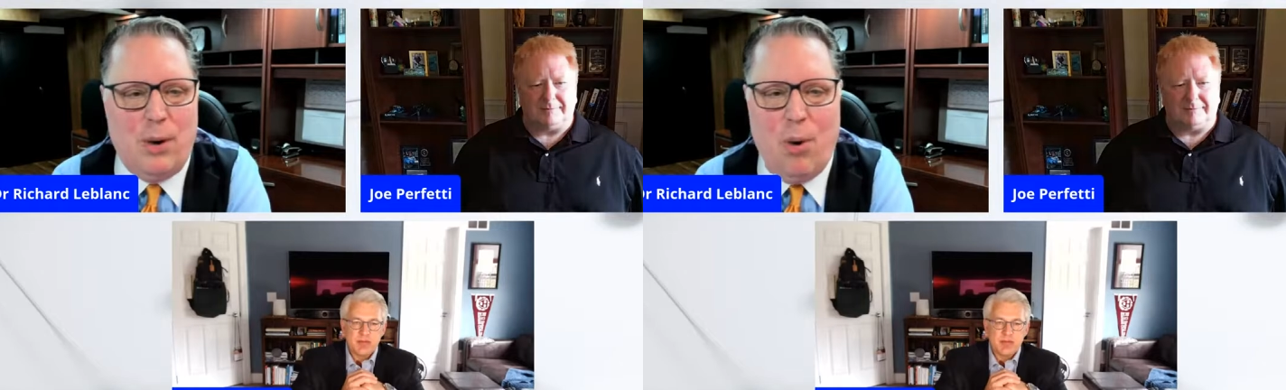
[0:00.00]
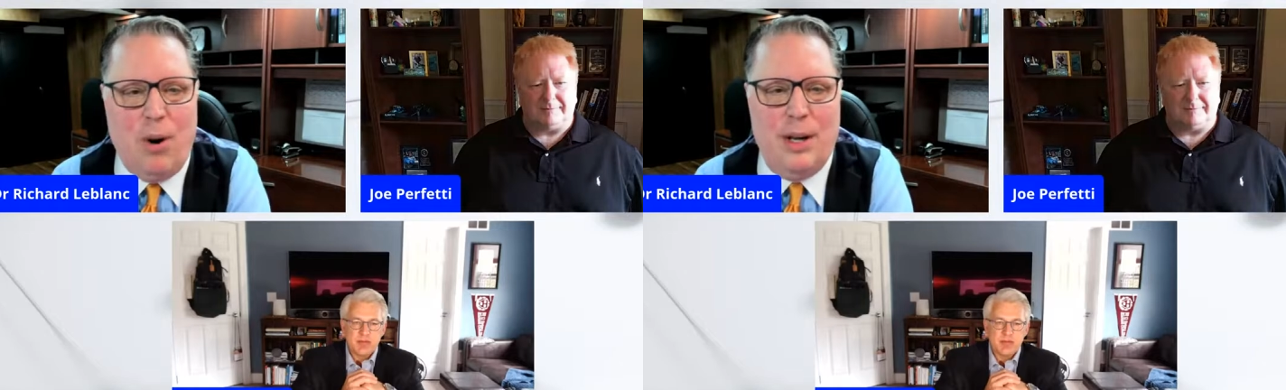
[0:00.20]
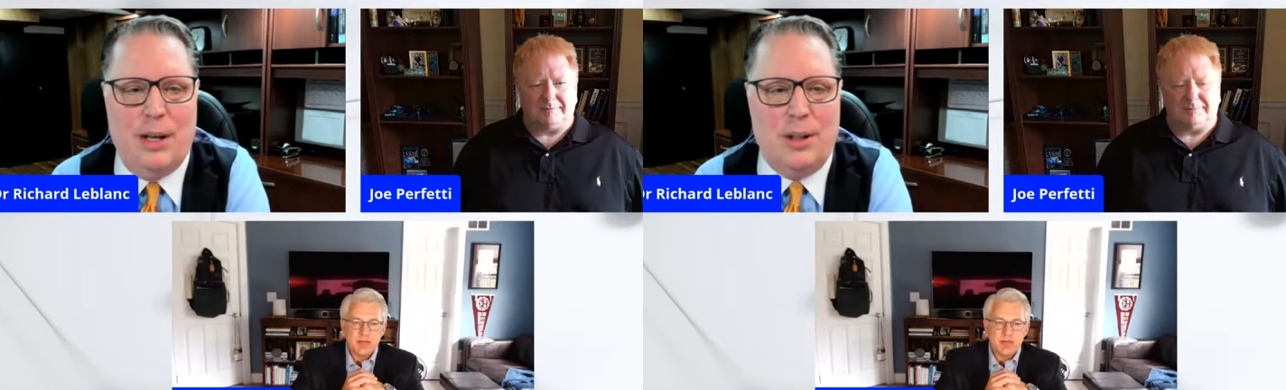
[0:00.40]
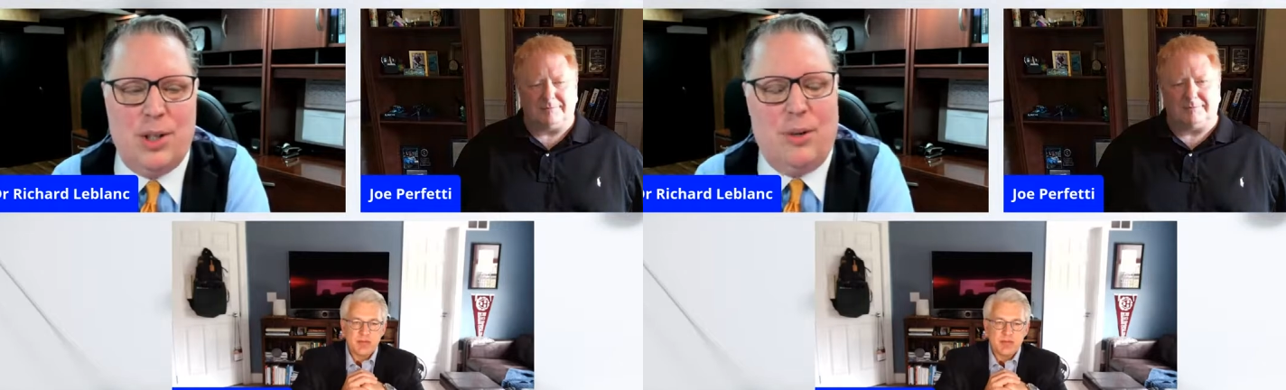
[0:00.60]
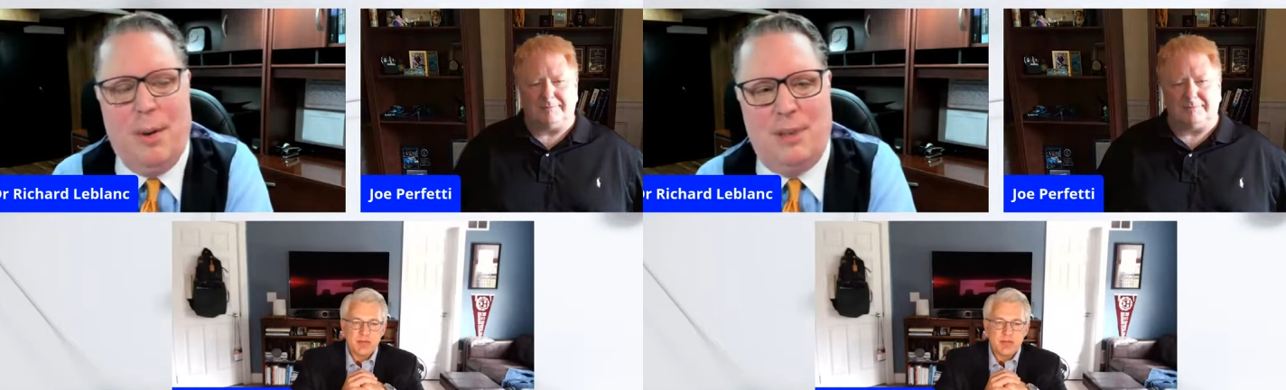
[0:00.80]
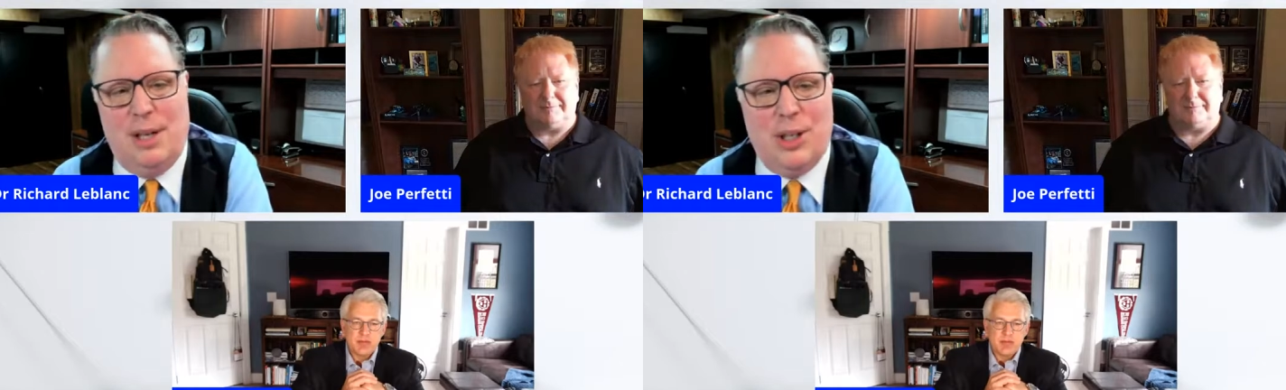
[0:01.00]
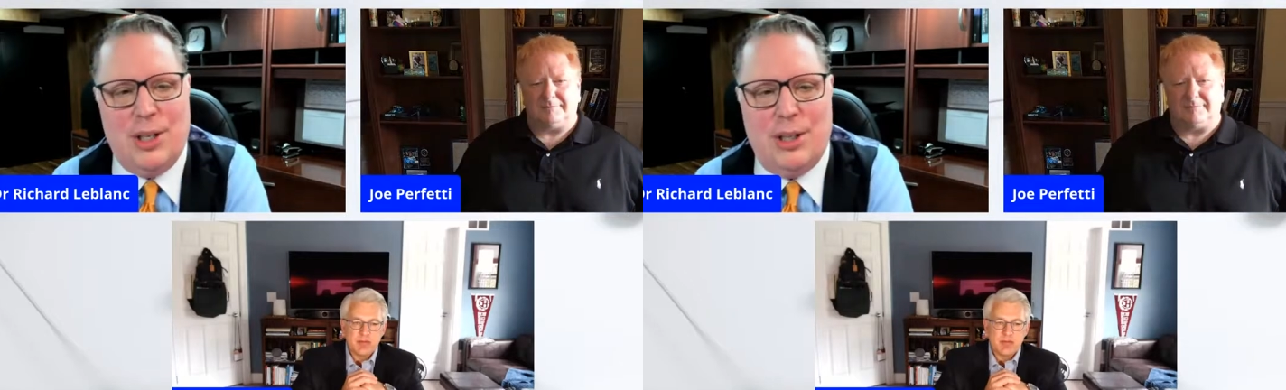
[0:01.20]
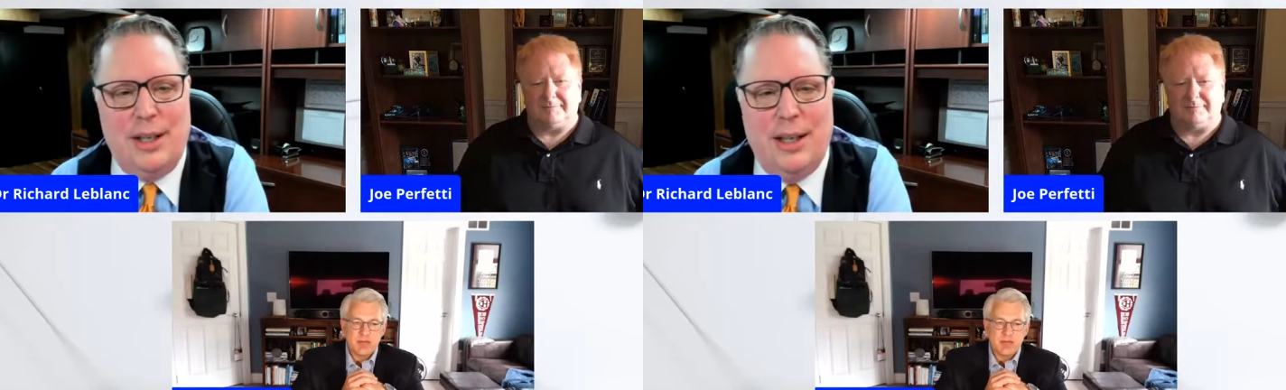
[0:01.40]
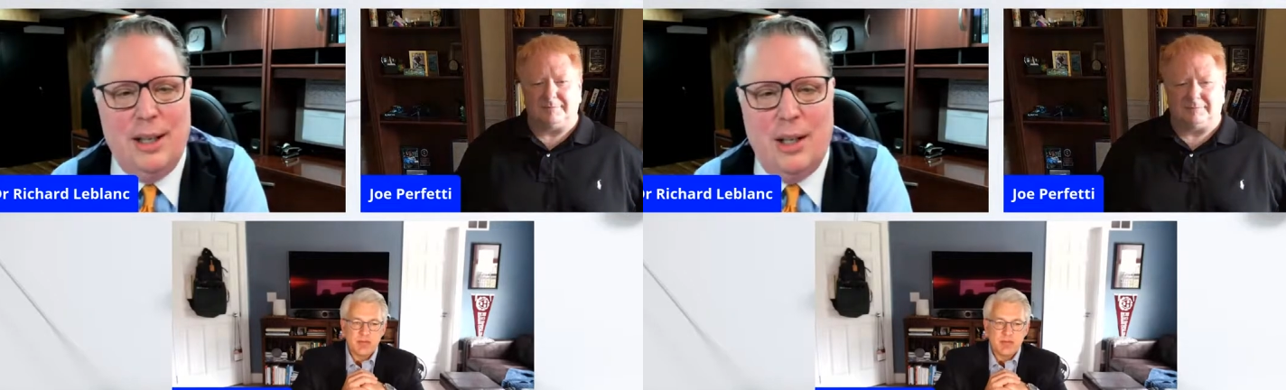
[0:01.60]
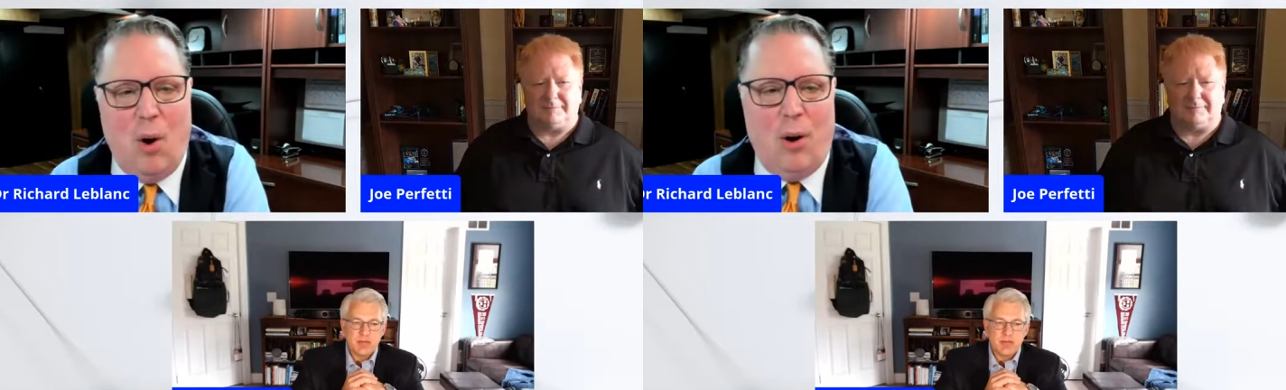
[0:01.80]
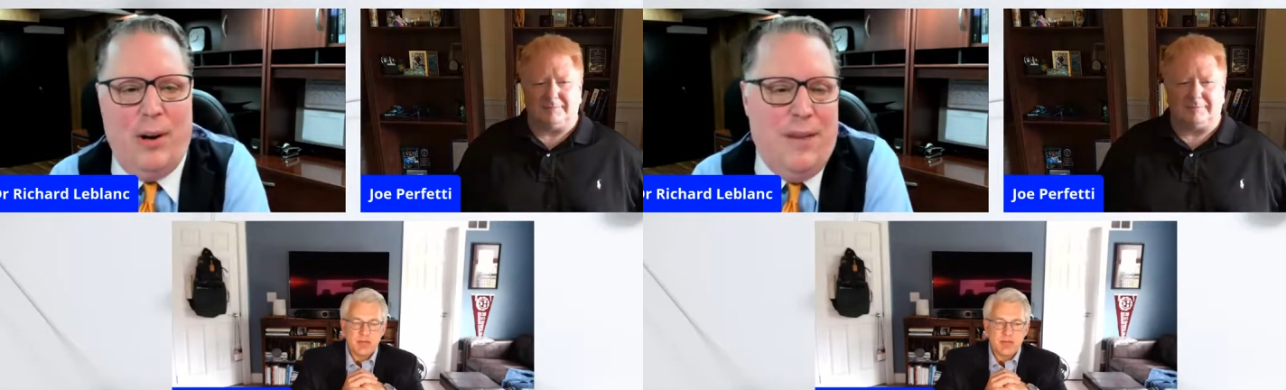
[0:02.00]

Speaker 1: be recording surreptitiously